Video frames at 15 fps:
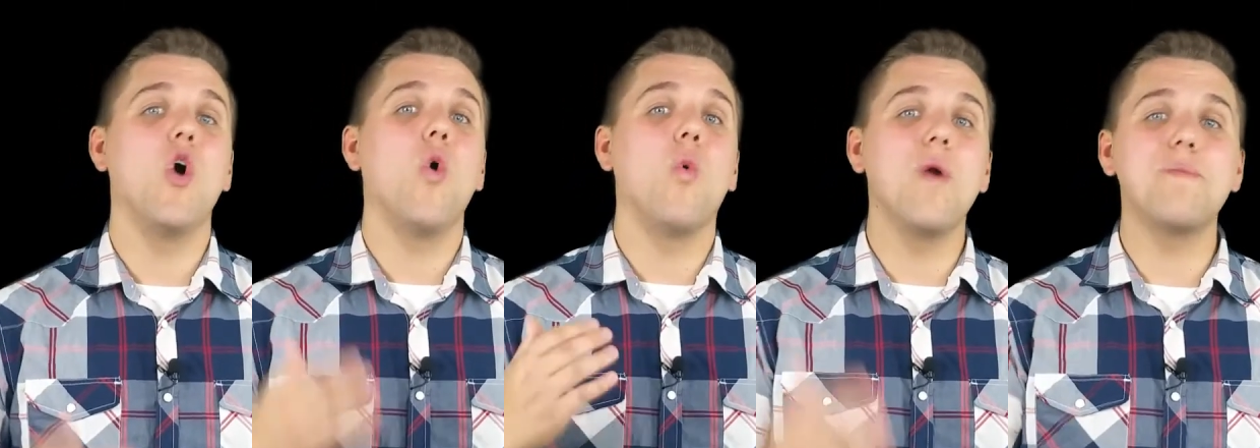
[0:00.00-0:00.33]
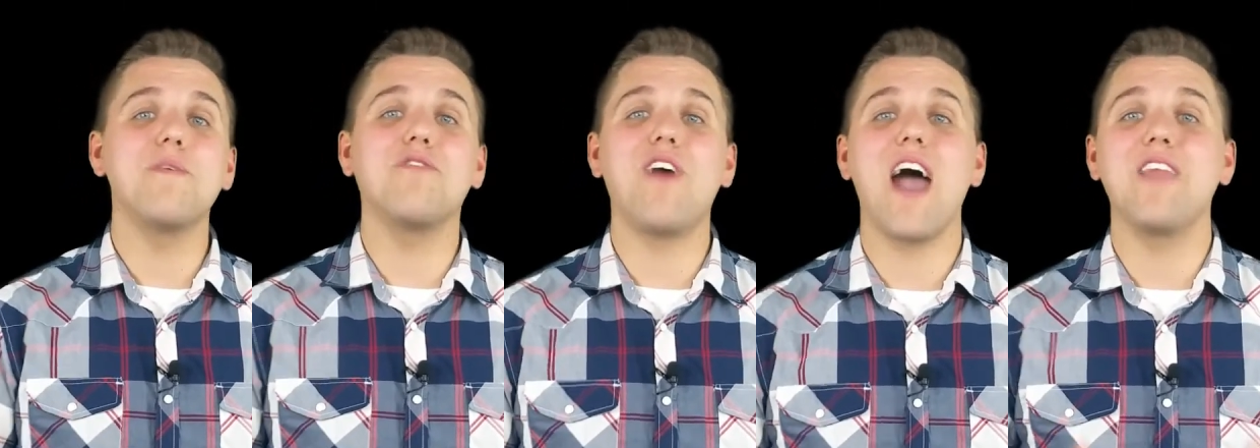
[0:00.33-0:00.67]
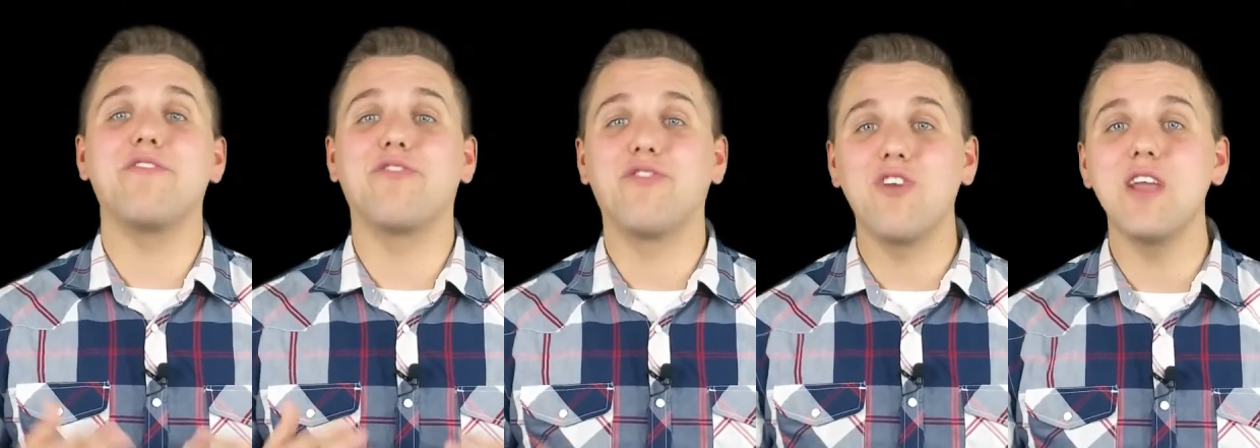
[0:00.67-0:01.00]
We
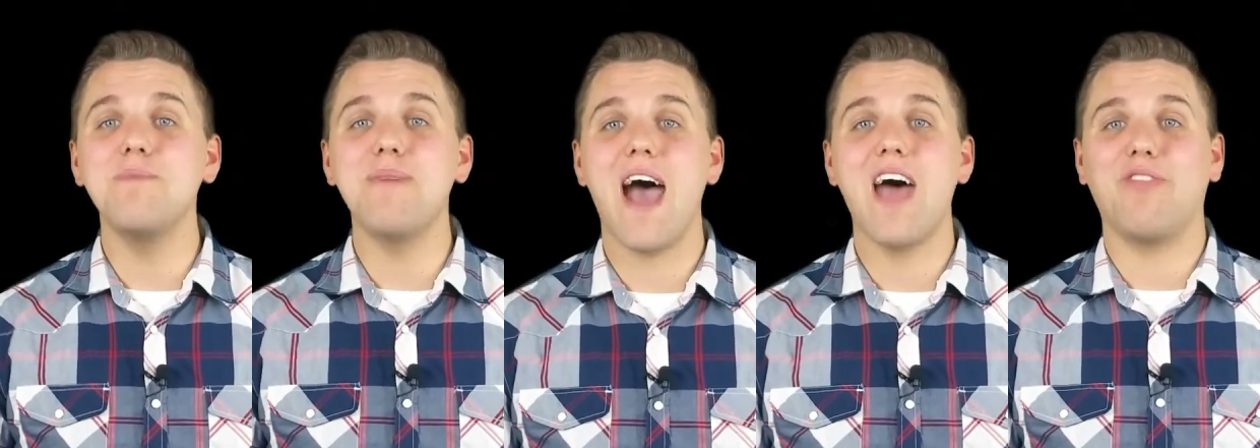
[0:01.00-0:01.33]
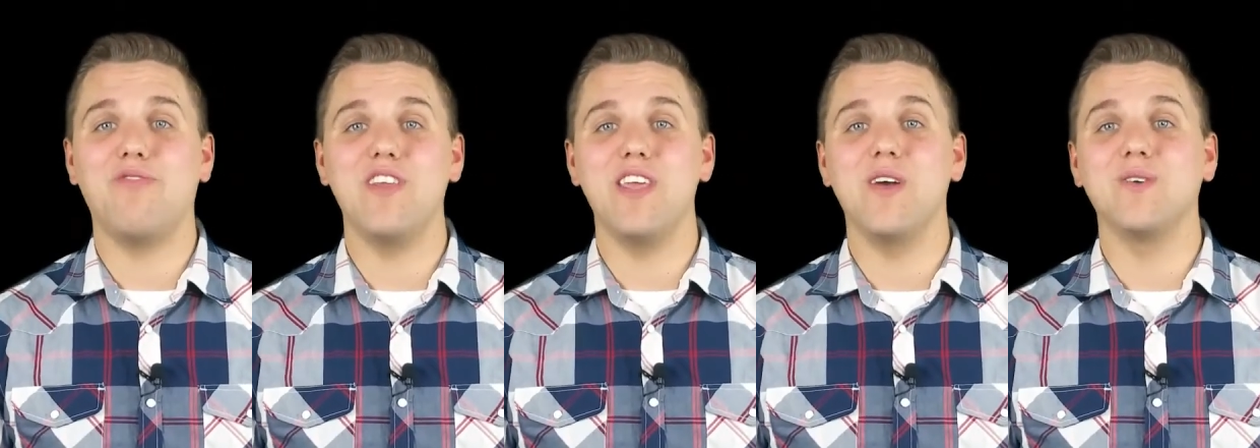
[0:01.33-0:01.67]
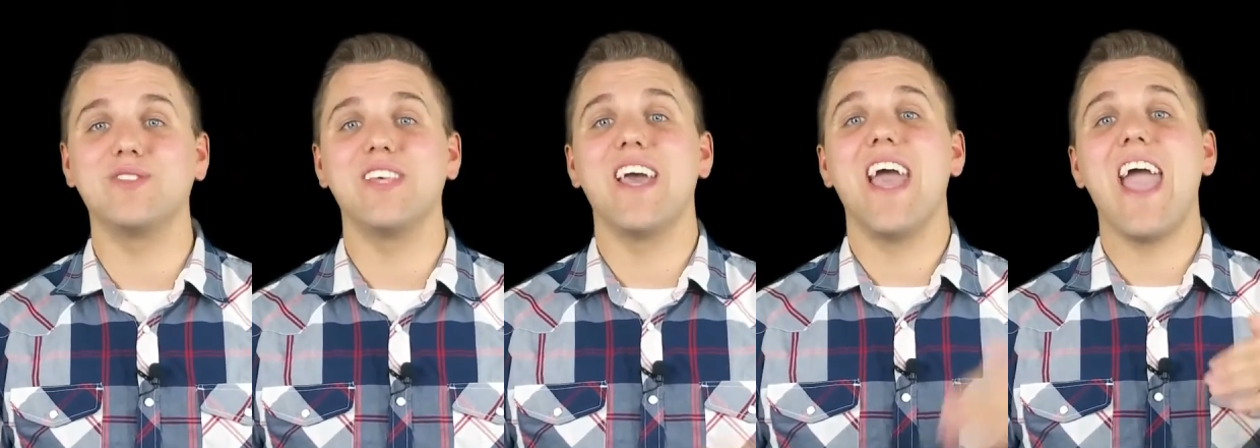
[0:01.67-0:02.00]
provide free math
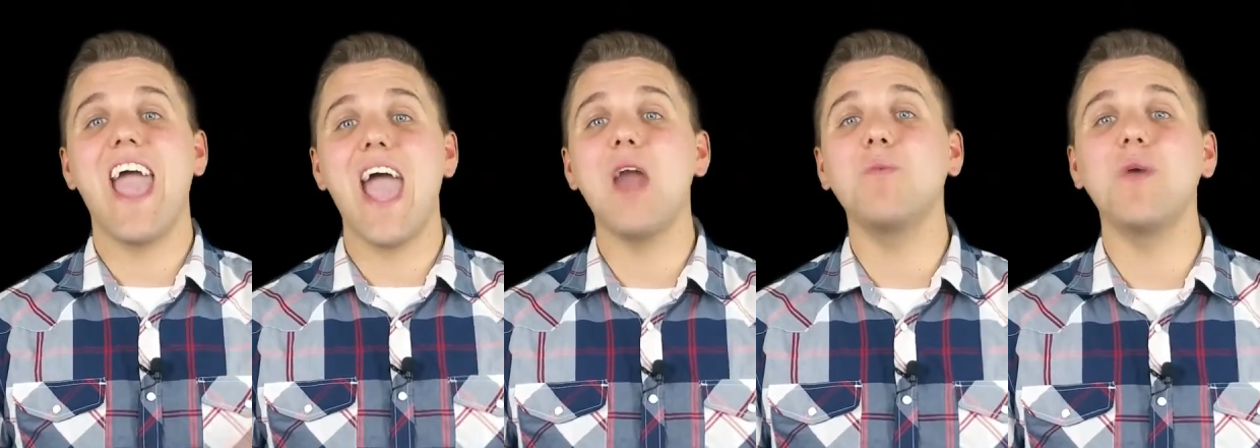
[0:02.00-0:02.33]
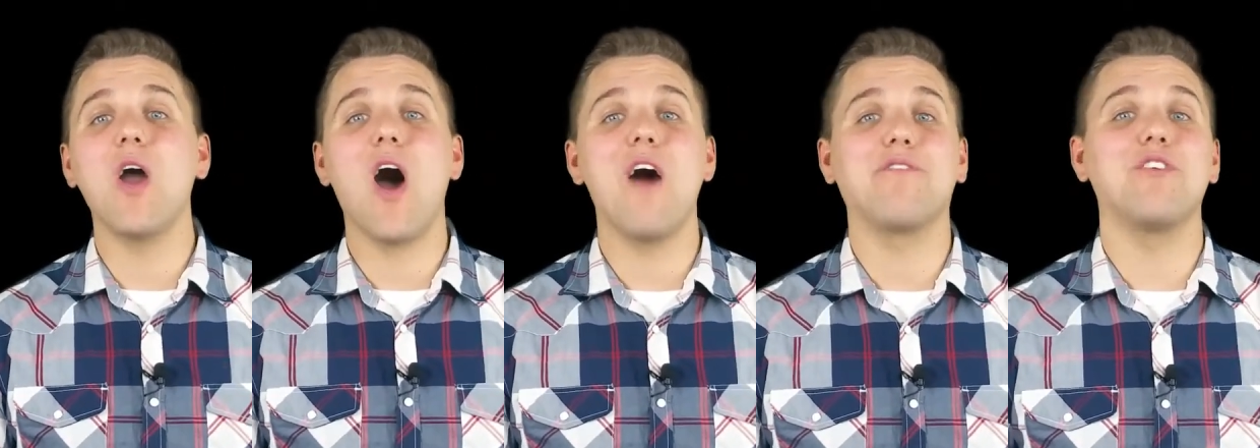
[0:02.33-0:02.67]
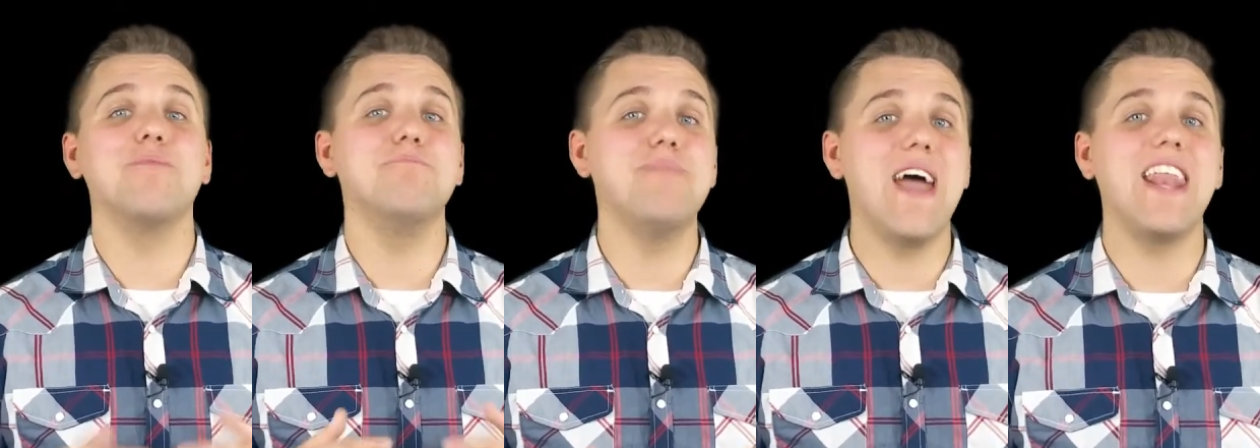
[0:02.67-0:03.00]
videos, and we offer
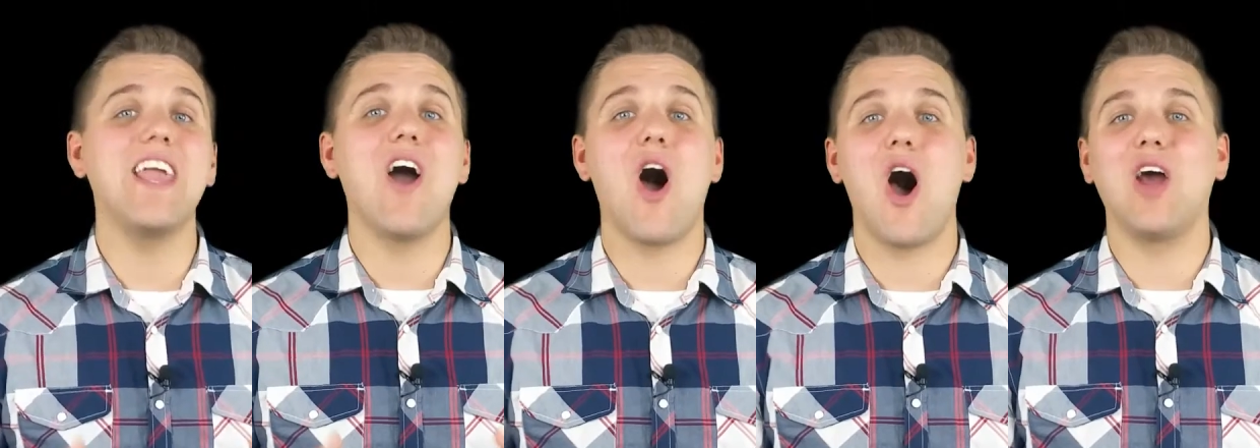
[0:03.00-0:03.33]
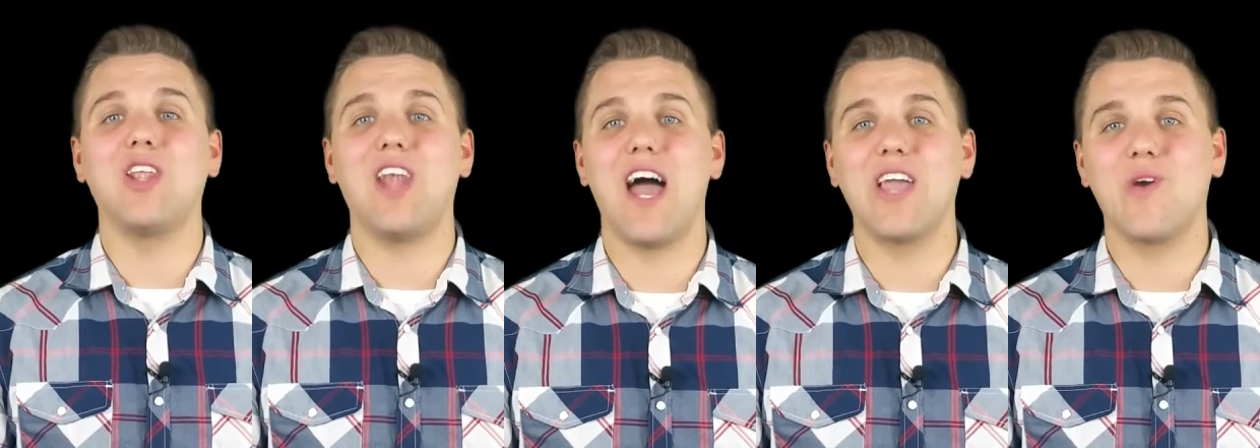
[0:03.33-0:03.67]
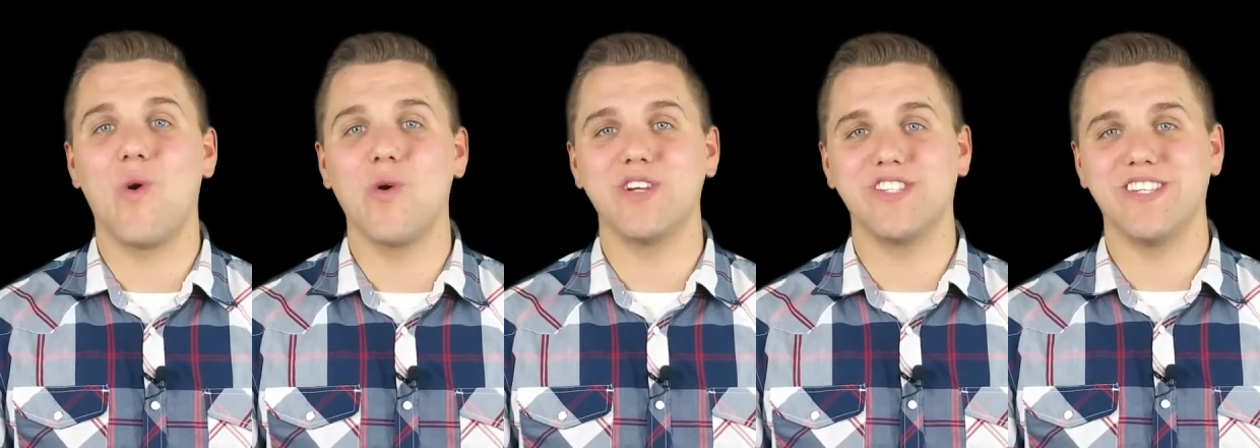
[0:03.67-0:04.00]
many online
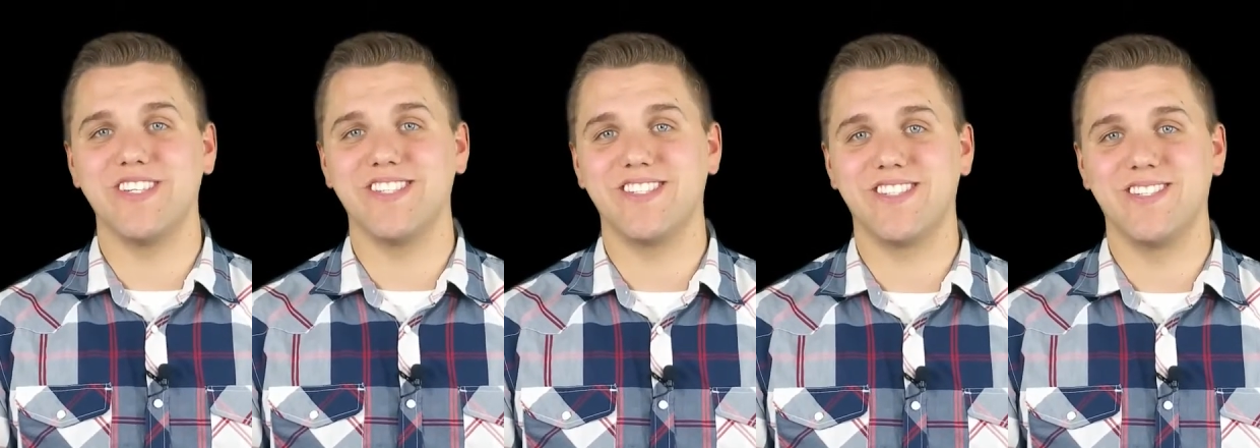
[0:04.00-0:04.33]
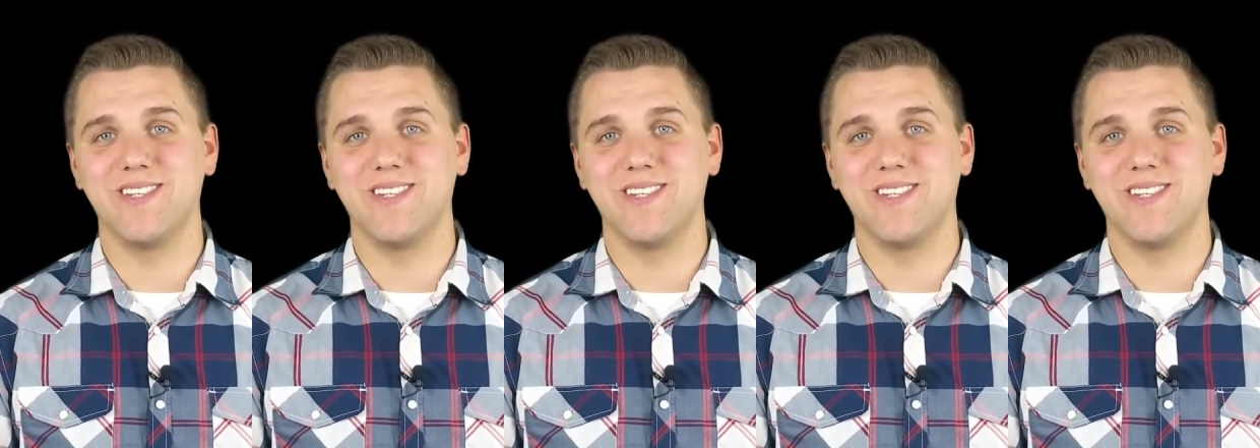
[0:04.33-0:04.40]
courses.